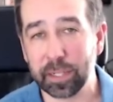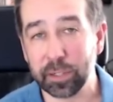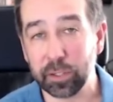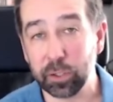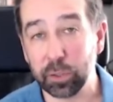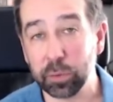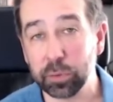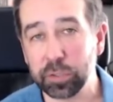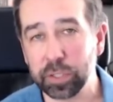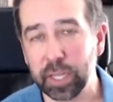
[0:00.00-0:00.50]

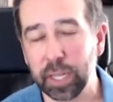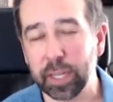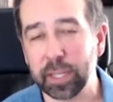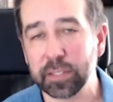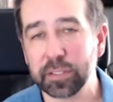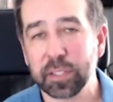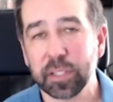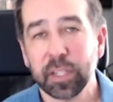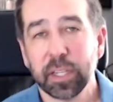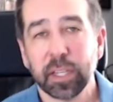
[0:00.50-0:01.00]
use
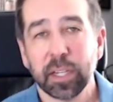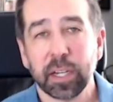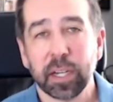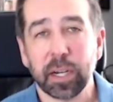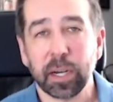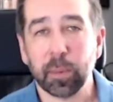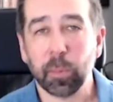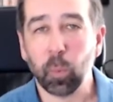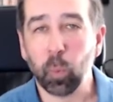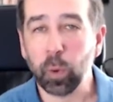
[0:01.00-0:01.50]
case.
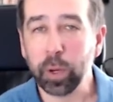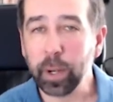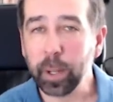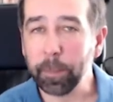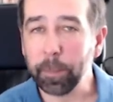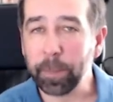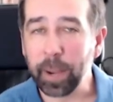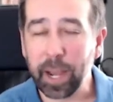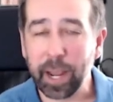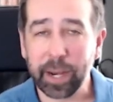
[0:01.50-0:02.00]
When
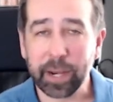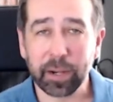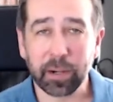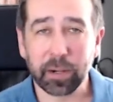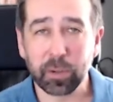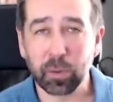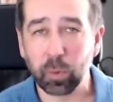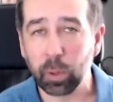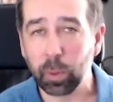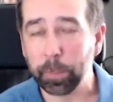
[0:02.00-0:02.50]
a
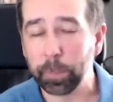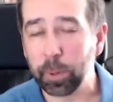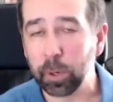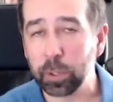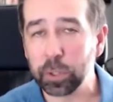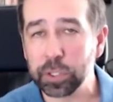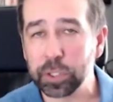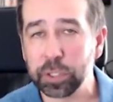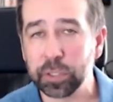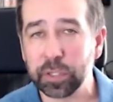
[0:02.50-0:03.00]
buyer or
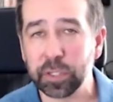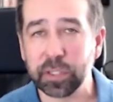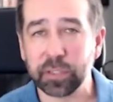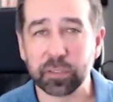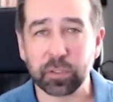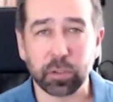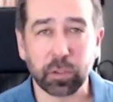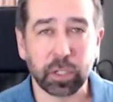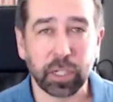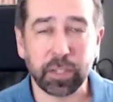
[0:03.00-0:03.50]
person is
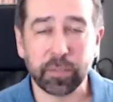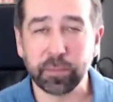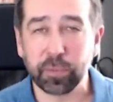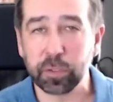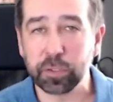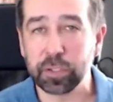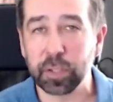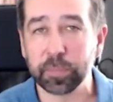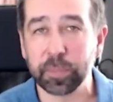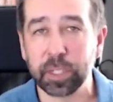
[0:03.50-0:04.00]
looking for
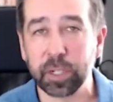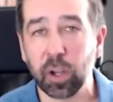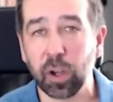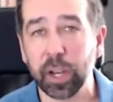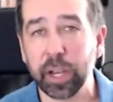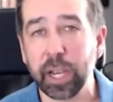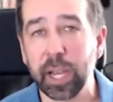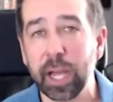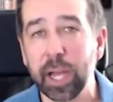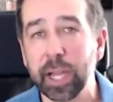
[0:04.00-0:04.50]
something
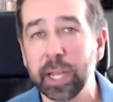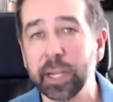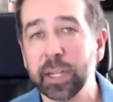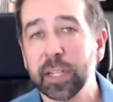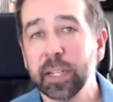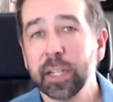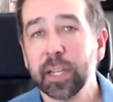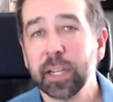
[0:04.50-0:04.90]
online,